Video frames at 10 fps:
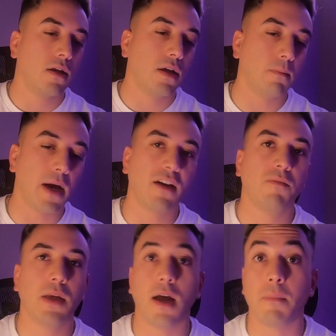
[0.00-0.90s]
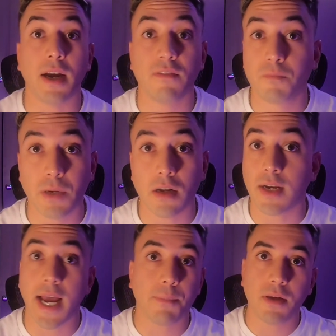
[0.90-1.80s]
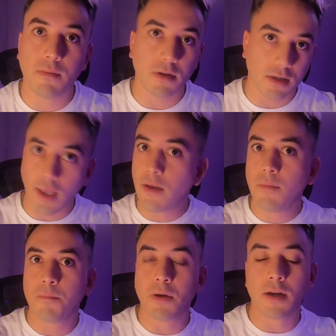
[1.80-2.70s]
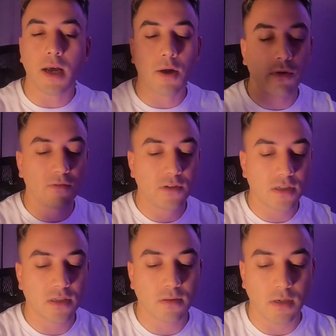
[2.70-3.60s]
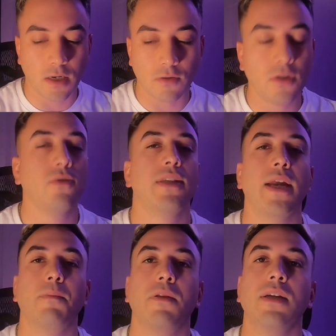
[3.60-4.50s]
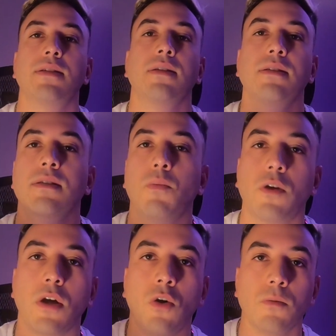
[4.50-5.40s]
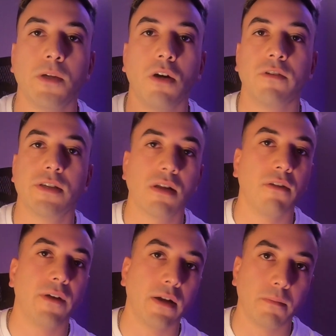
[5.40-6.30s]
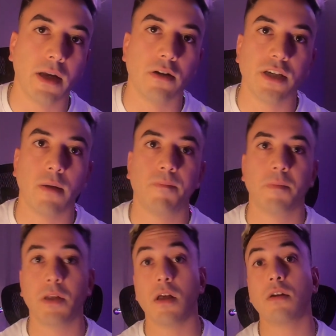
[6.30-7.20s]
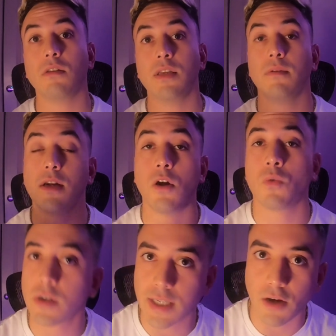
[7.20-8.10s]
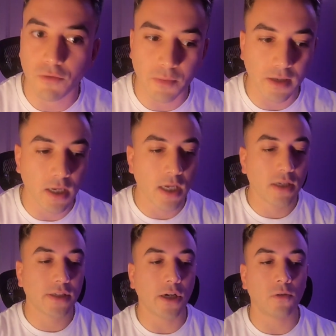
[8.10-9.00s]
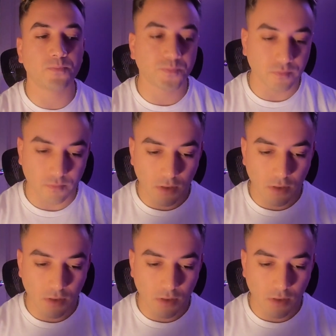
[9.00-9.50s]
I might have been unhappy again, but I would have just, you know, used that place as somewhere to hold me over till I found a better job. But luckily, it all worked out for me. So